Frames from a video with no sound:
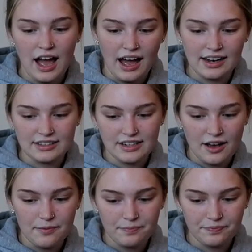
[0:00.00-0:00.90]
and
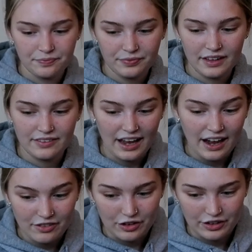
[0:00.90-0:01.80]
they
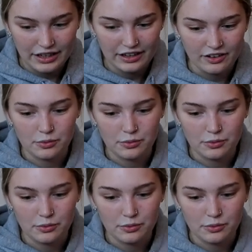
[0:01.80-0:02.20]
have it on here.